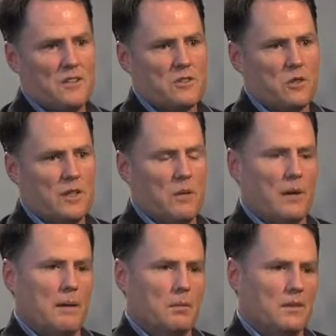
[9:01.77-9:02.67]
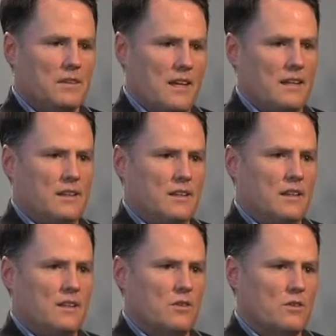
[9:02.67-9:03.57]
So they were able to take
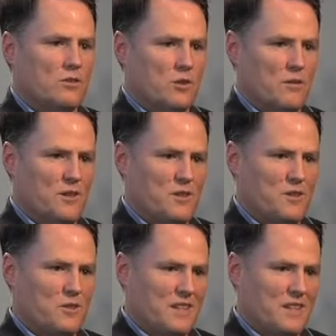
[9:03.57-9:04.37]
the service or